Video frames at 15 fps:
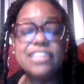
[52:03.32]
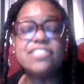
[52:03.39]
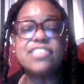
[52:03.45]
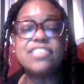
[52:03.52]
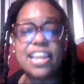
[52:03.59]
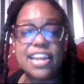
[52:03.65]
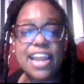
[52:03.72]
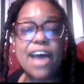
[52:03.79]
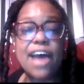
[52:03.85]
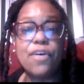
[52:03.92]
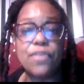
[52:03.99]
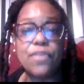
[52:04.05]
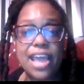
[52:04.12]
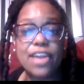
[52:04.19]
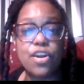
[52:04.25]
least get it
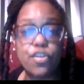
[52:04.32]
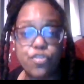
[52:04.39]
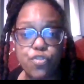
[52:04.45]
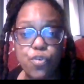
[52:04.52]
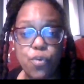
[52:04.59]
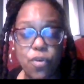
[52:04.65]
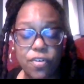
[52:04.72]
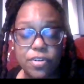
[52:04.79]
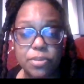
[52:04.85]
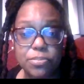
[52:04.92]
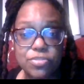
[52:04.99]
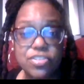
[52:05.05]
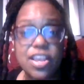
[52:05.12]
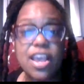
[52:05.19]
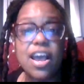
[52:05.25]
out at our
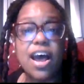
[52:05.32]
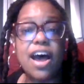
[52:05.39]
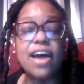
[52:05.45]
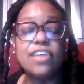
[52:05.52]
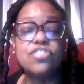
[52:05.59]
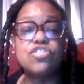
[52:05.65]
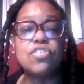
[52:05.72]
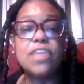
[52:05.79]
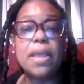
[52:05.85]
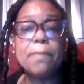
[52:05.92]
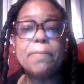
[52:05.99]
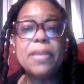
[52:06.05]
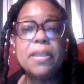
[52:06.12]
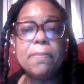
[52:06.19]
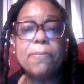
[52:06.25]
forums so
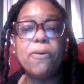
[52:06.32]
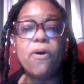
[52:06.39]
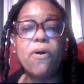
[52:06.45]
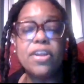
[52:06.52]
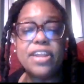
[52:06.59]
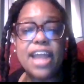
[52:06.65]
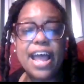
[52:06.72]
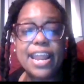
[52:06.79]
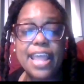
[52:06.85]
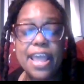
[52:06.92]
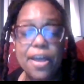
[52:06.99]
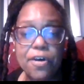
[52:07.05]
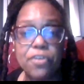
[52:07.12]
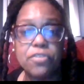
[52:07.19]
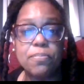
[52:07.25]
that people are not
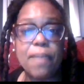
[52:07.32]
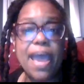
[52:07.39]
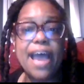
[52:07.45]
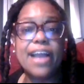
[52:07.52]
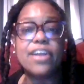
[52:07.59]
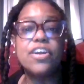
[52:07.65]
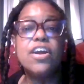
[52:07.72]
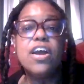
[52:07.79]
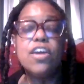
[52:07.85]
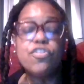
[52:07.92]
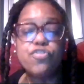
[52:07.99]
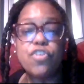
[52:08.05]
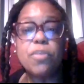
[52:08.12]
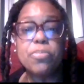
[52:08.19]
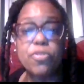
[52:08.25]
held back
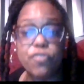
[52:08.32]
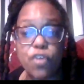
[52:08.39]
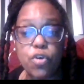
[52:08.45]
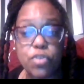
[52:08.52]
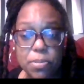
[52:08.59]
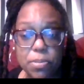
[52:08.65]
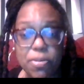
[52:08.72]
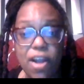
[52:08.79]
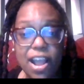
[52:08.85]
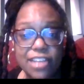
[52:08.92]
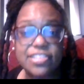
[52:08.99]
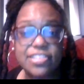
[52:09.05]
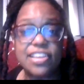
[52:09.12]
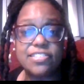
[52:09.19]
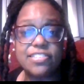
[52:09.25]
from the voting
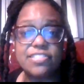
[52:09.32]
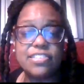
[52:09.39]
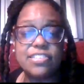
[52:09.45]
process.